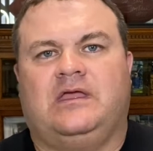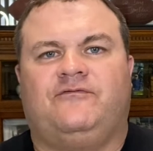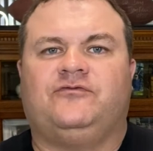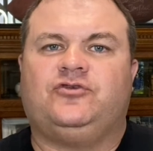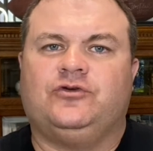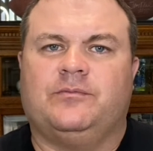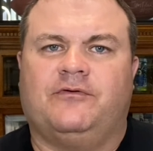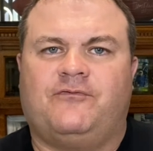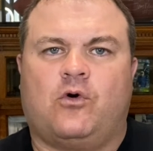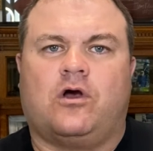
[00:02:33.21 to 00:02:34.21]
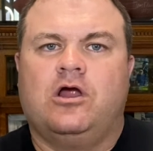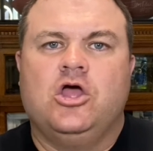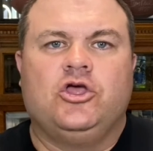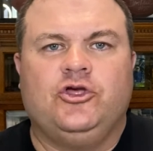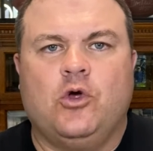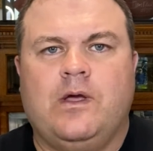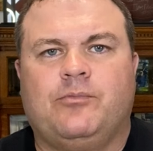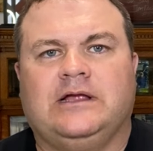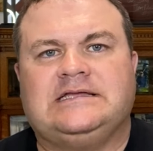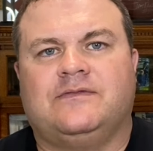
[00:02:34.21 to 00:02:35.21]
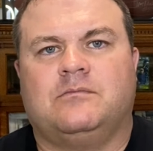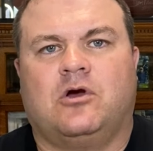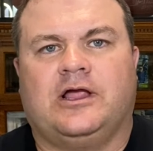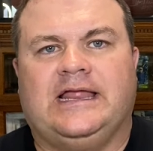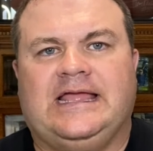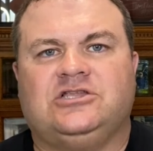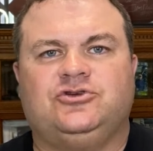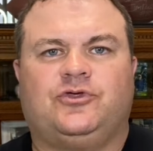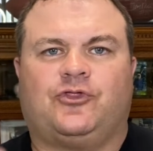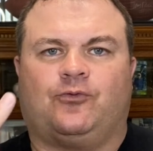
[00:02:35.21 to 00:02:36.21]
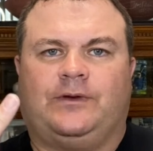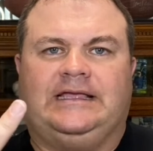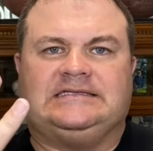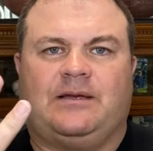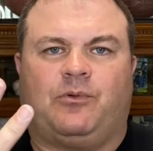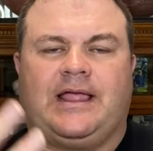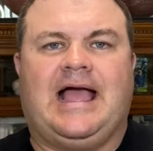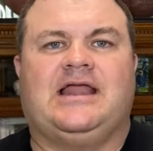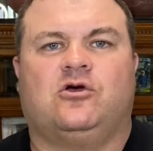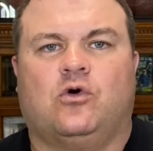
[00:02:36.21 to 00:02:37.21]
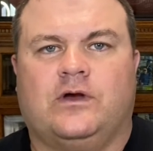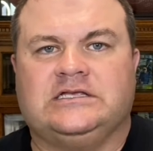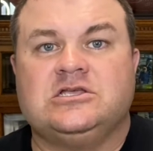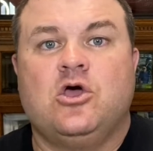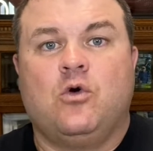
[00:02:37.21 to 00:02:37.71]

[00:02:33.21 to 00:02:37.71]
If you've tuned in before, you know I break down the market into three separate categories.